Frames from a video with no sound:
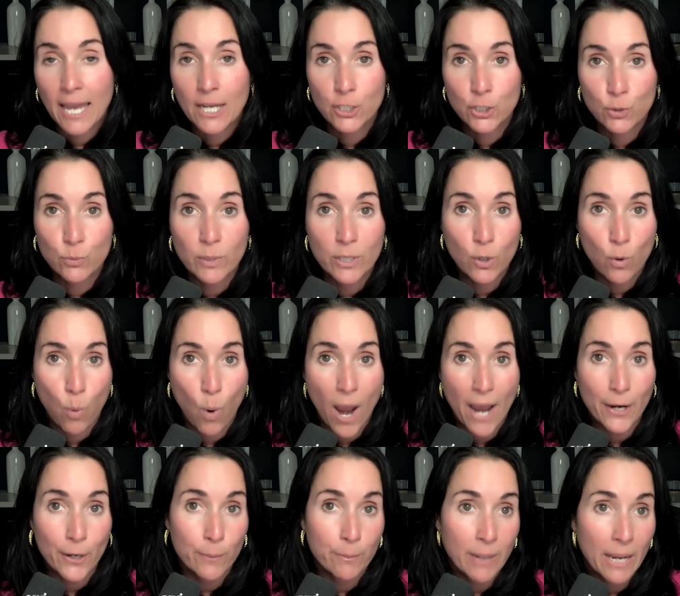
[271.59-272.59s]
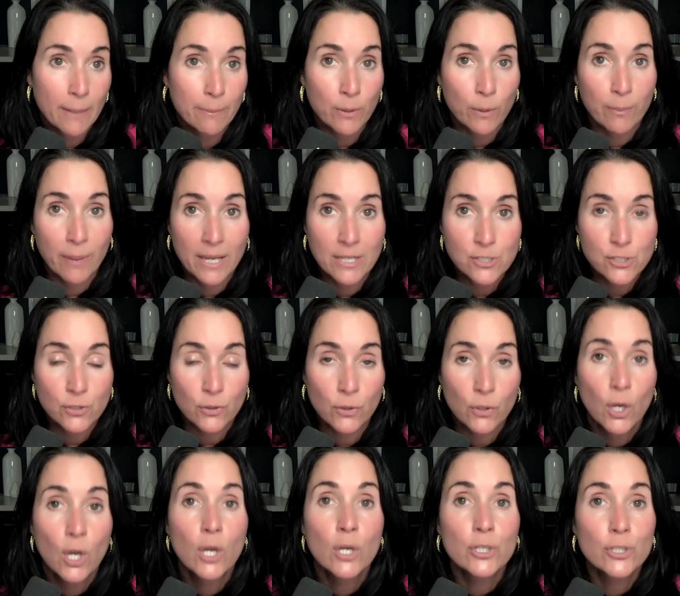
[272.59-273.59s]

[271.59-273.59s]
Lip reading: and you require paper pencil,